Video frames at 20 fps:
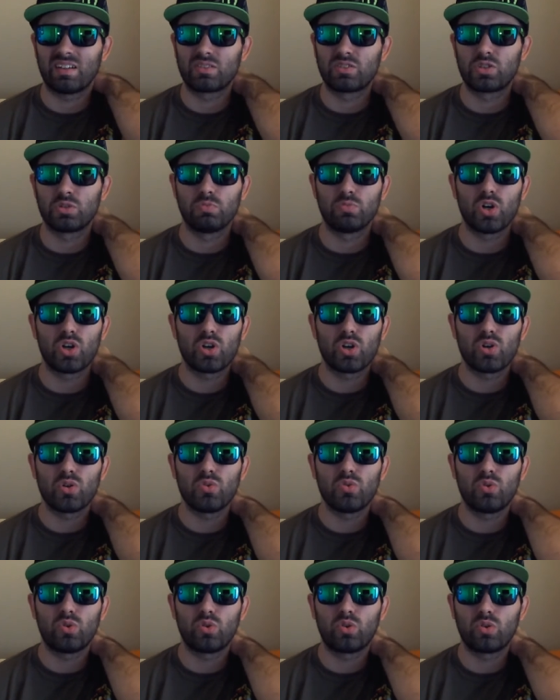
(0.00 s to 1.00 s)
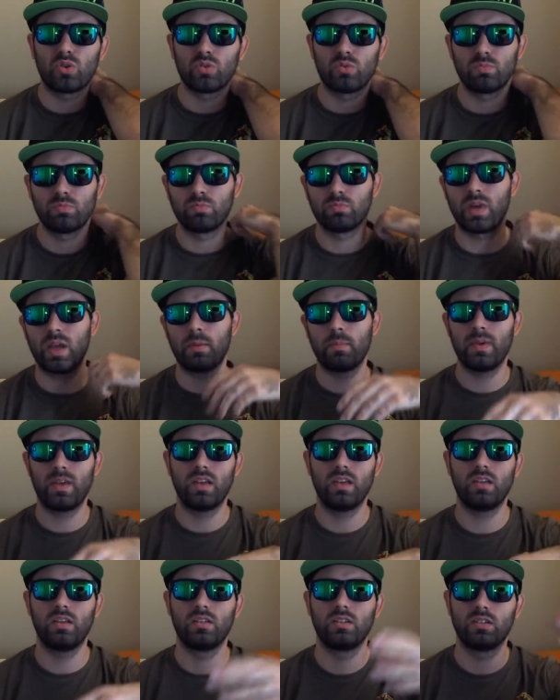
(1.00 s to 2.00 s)
tomorrow or
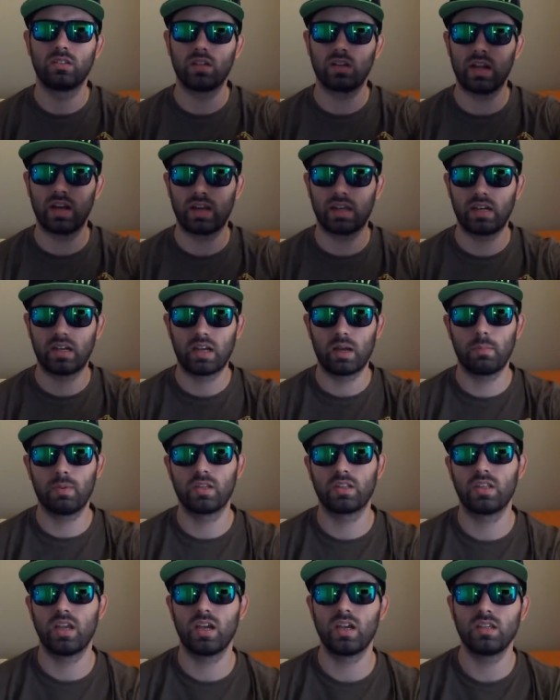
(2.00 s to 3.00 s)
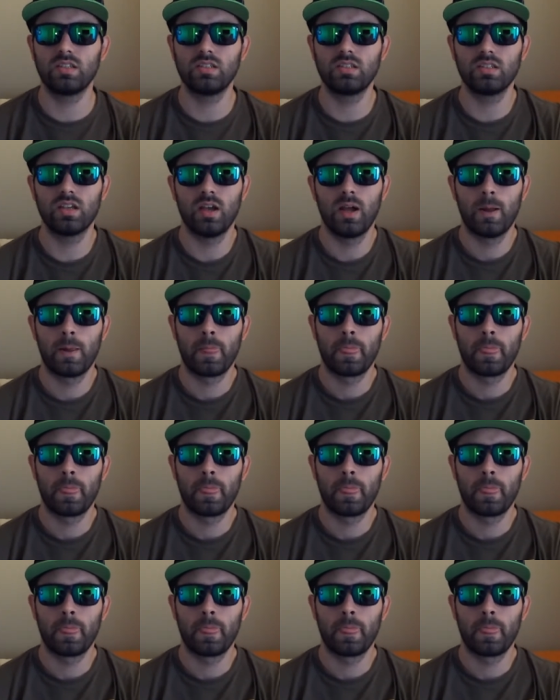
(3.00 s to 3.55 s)
maybe like in a couple of days,